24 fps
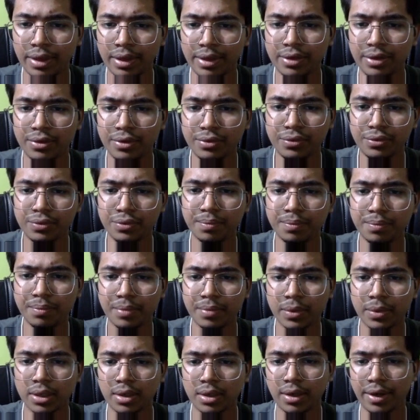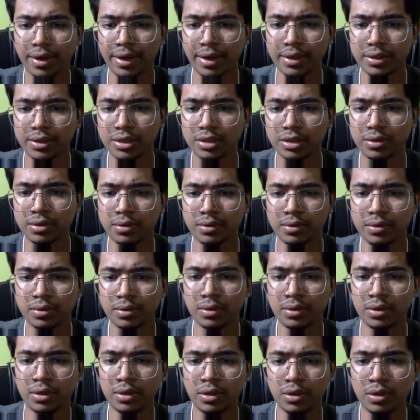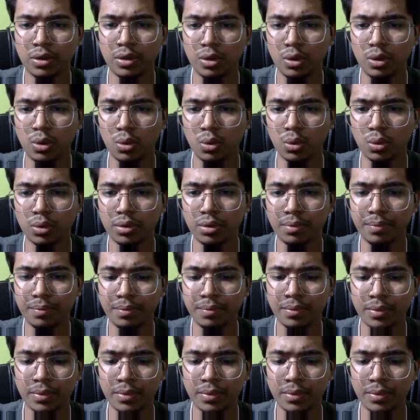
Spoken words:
If current node